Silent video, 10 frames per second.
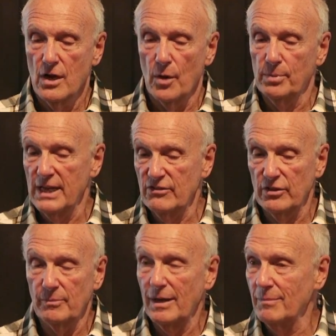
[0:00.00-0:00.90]
A place
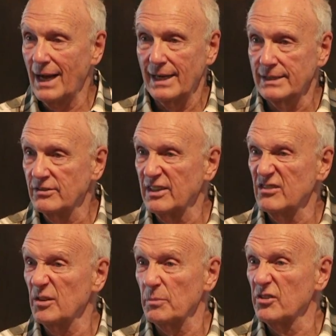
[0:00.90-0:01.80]
in my body
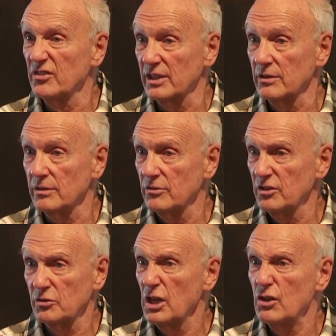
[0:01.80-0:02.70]
sends up a signal.
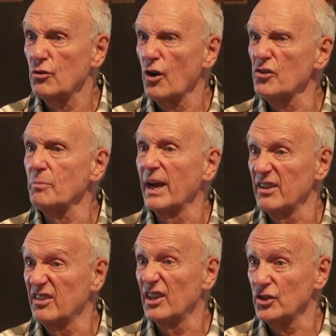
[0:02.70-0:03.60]
It draws my
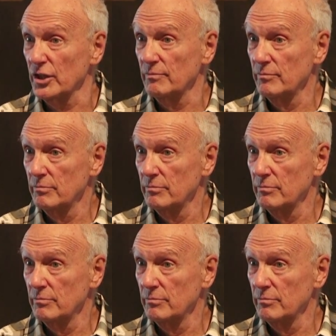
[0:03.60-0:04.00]
attention.